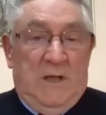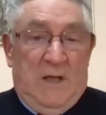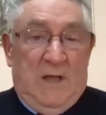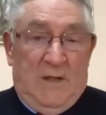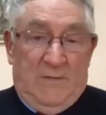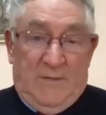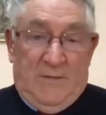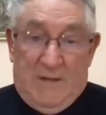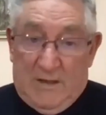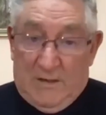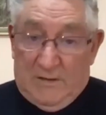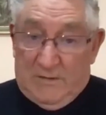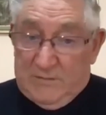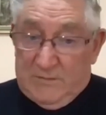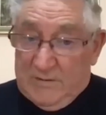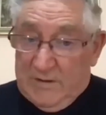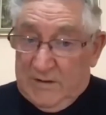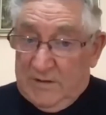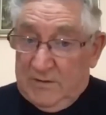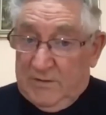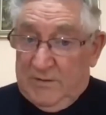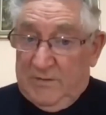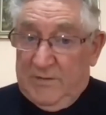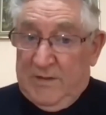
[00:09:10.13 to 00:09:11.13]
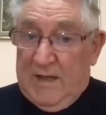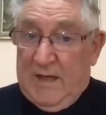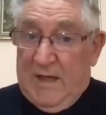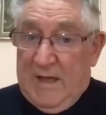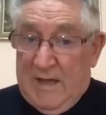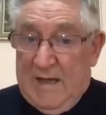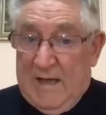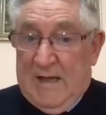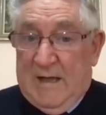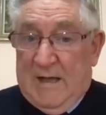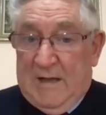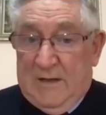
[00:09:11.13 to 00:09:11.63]
and the intent of the
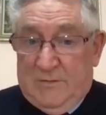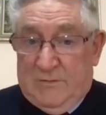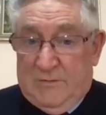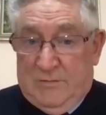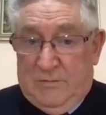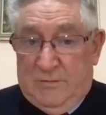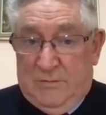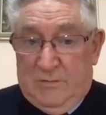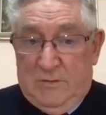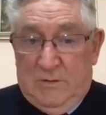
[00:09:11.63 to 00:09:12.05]
heart.